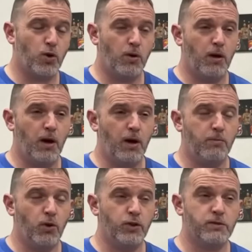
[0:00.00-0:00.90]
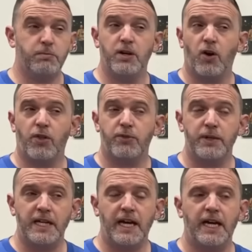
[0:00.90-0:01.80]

Brodix BR3